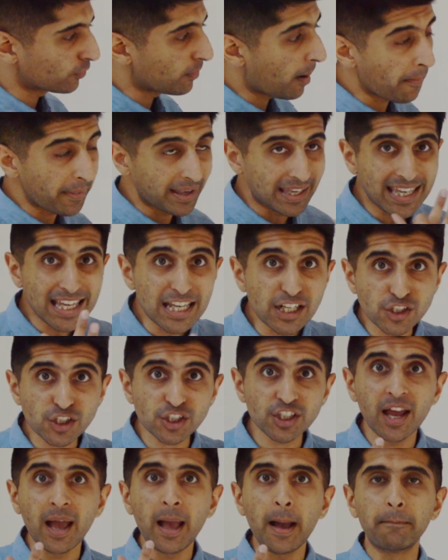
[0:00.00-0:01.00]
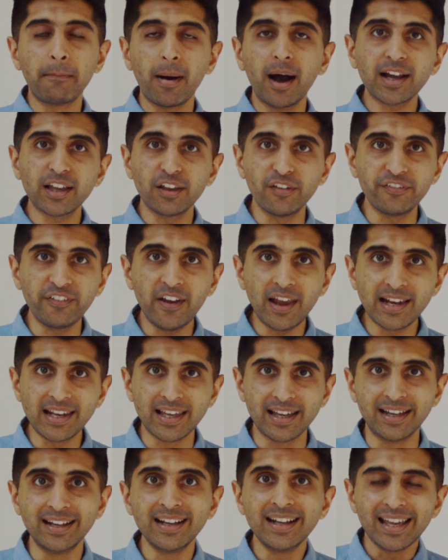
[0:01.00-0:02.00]
Remember, each market
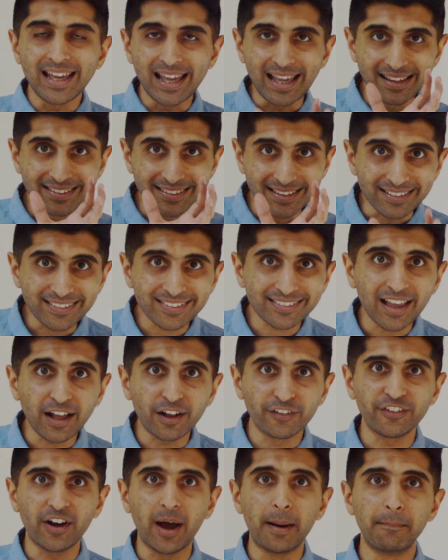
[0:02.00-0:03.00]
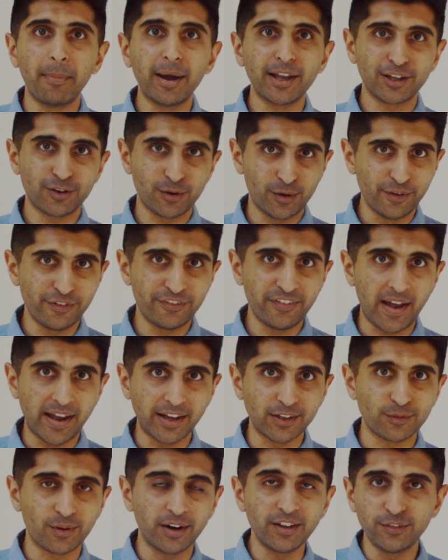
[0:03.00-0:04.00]
failure is itself a micro
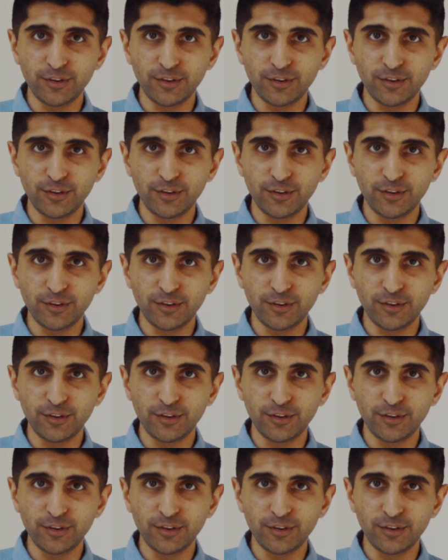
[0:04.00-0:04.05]
effect, right?